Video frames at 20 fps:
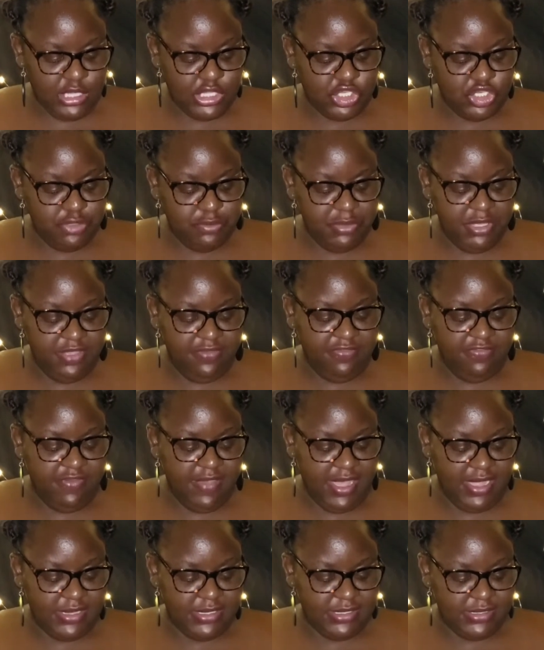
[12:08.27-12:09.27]
To be
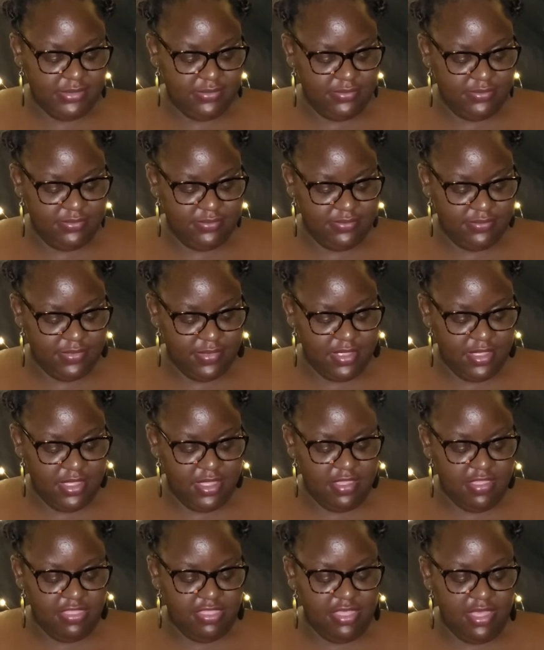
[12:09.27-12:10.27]
fat,
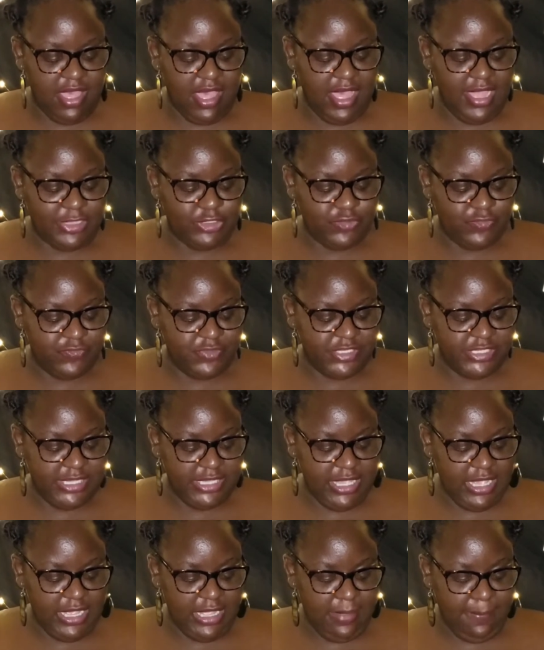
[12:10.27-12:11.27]
the art of
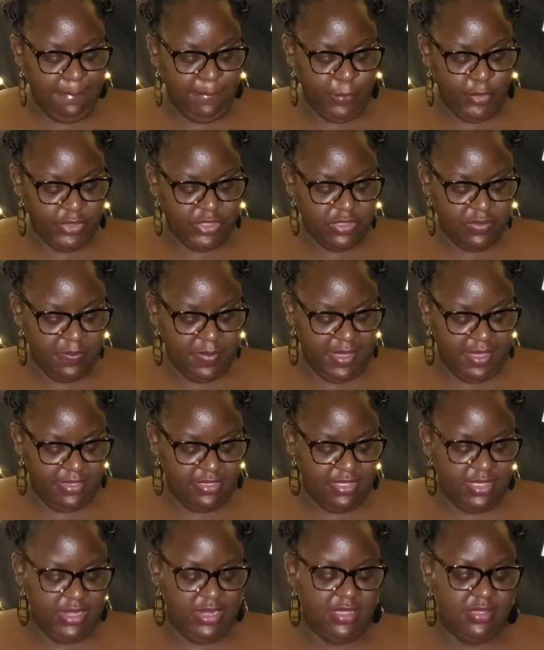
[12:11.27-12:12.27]
taking up more space
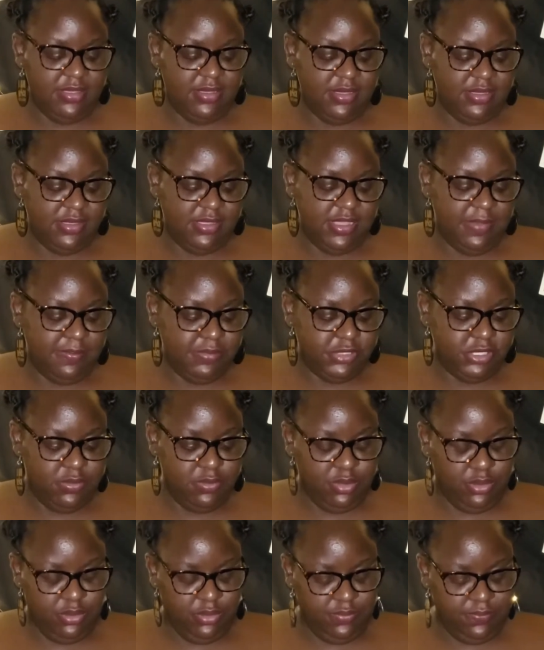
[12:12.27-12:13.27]
than is
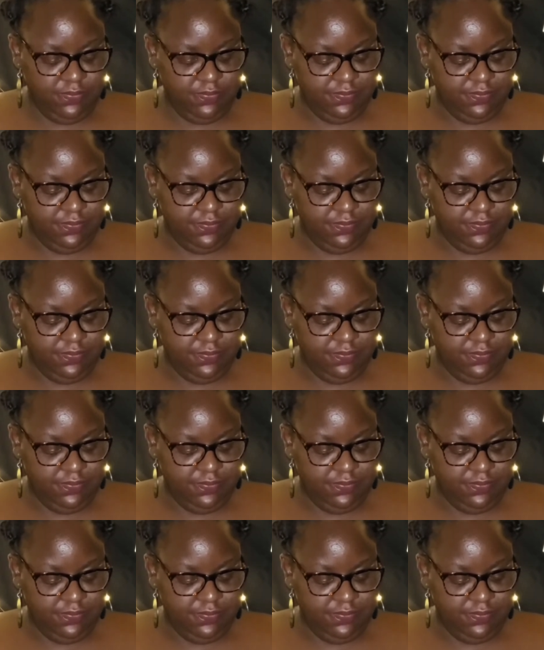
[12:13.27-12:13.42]
acceptable.